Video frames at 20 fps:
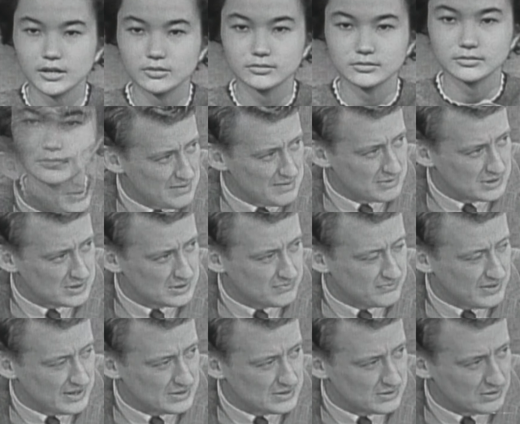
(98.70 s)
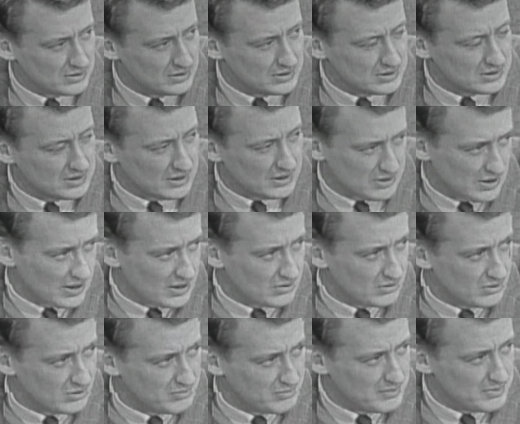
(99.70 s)
I don't. He's a famous fencer in this country.
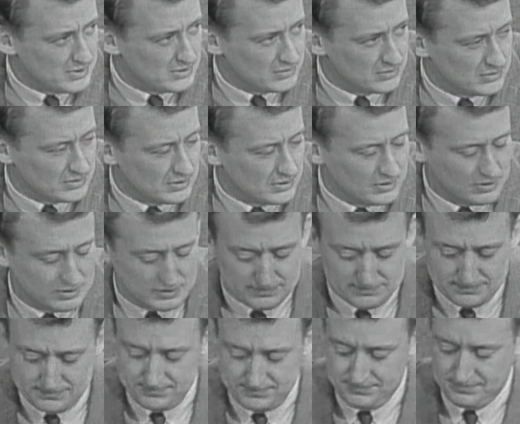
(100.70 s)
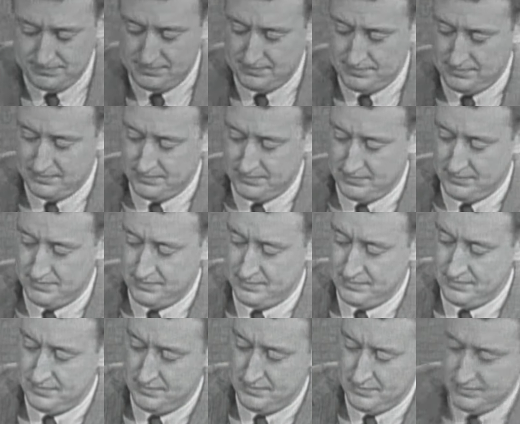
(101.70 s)
I don't know, maybe you don't know.
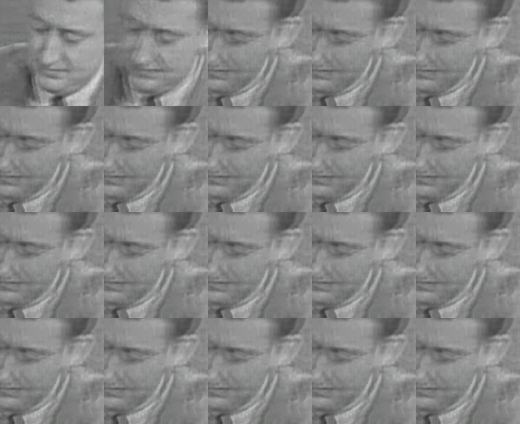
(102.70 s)
Kitty?